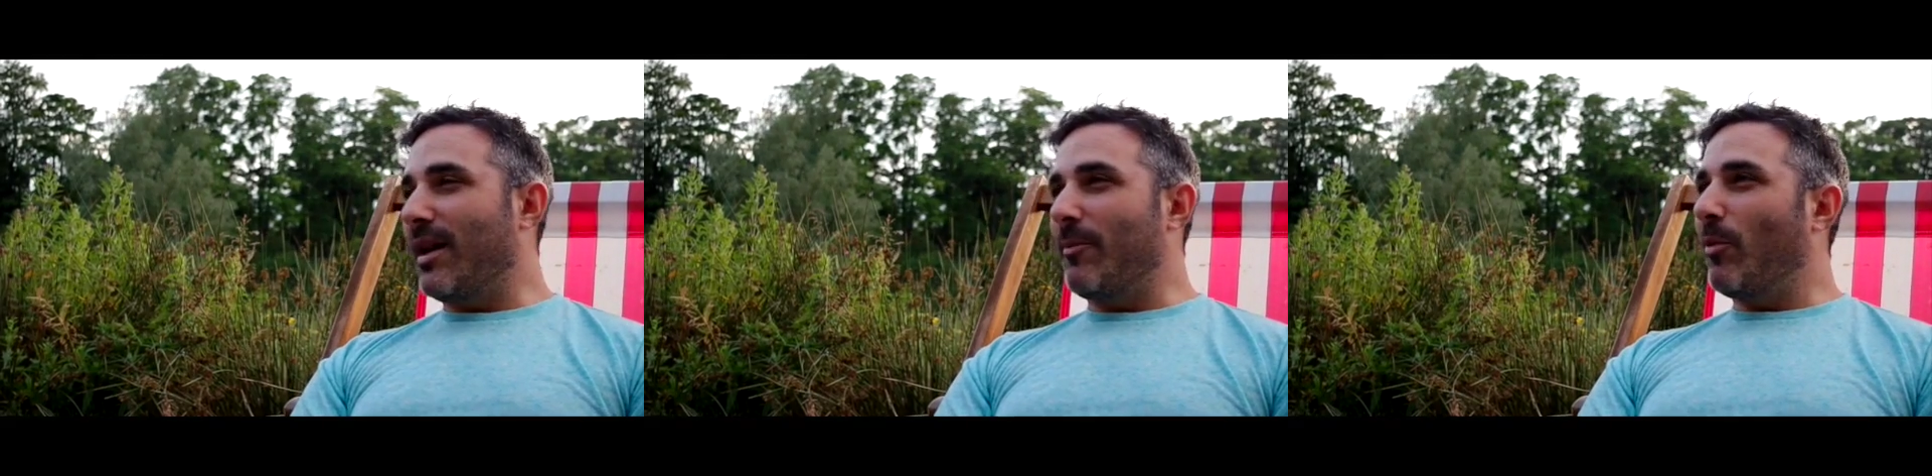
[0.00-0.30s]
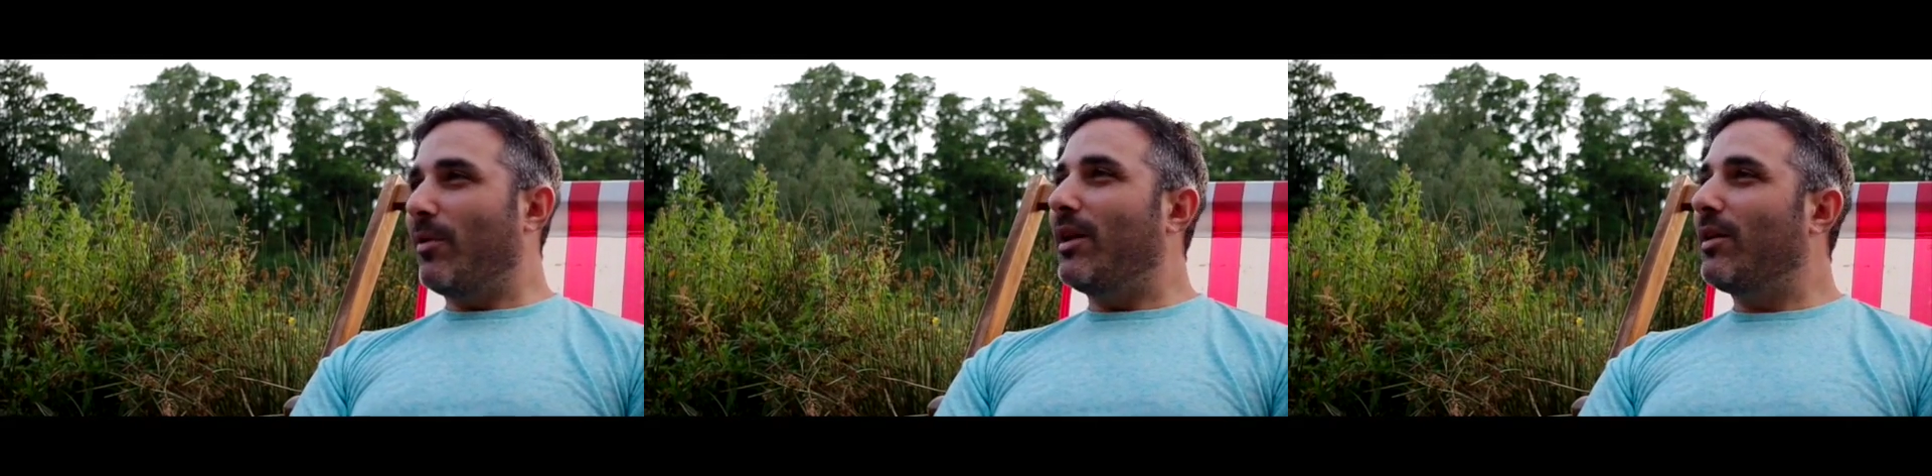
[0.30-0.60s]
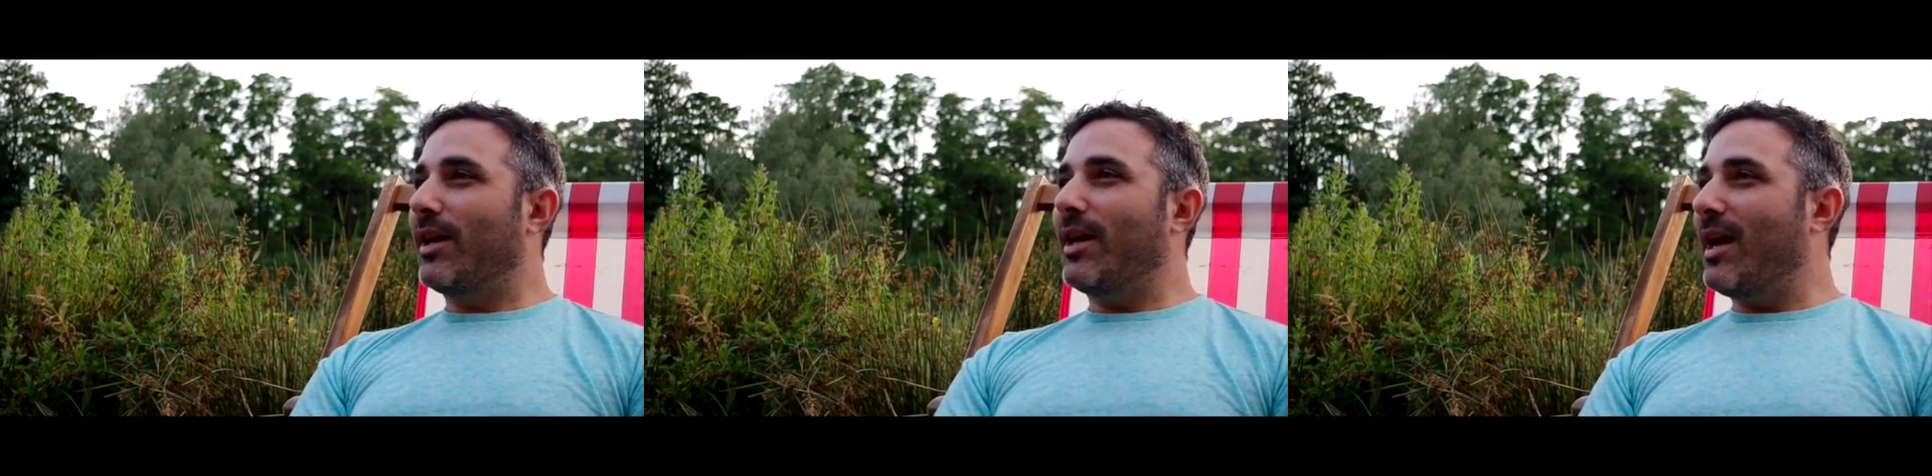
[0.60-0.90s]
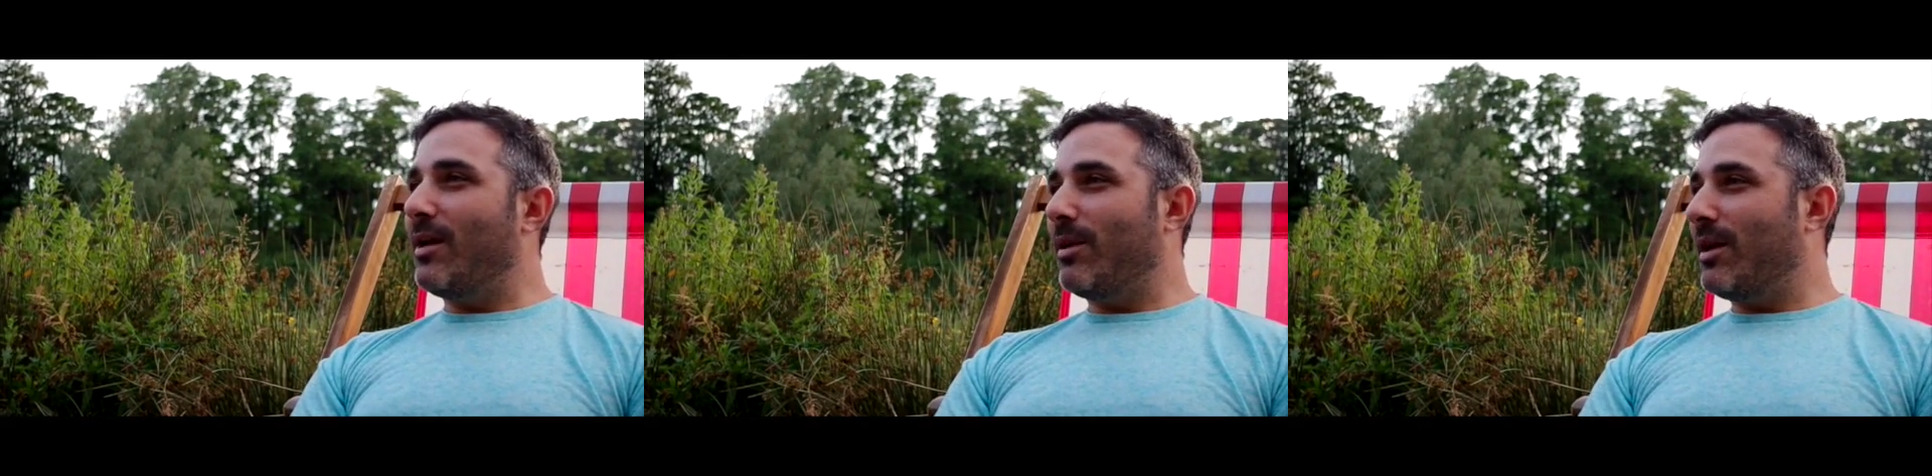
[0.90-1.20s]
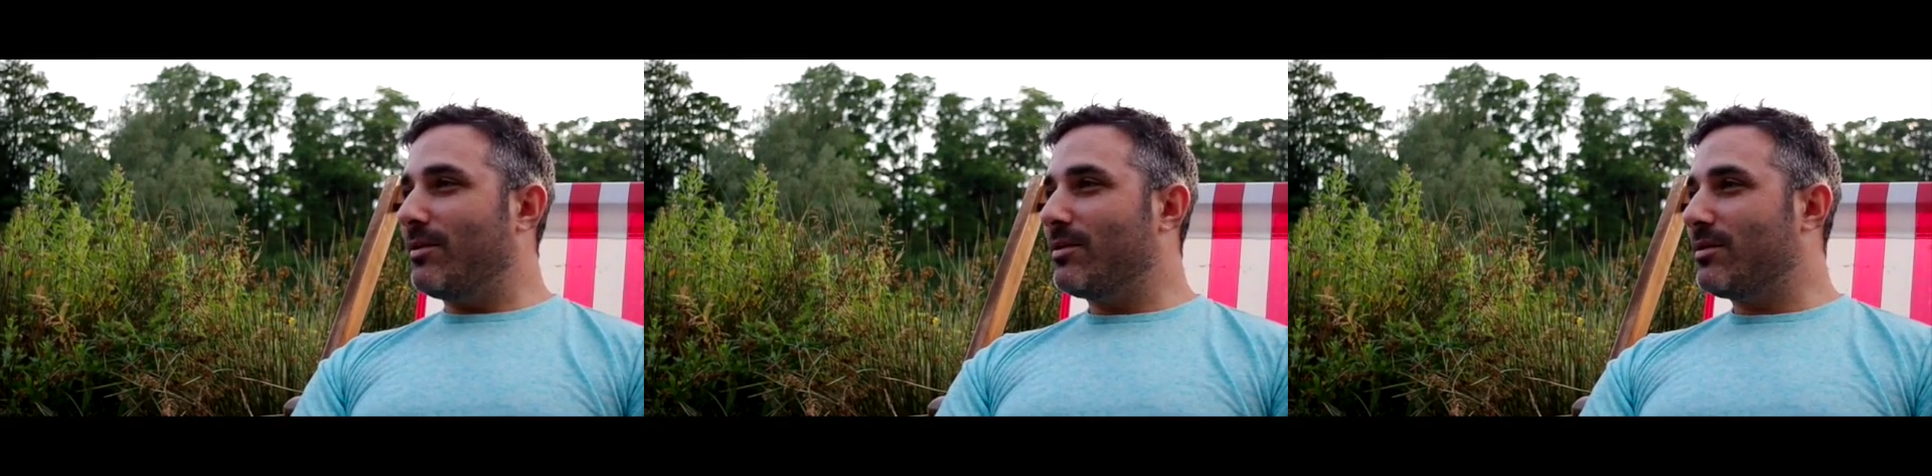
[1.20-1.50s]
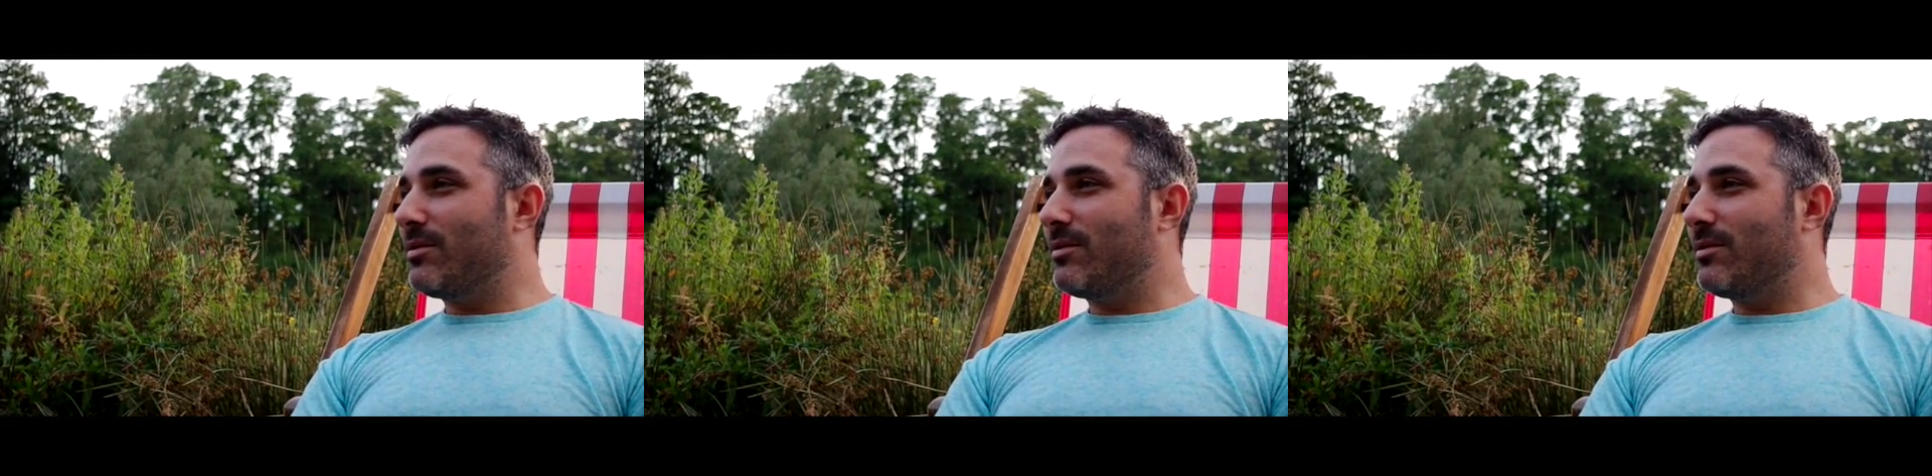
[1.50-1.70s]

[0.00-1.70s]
And I'm not really looking at anyone else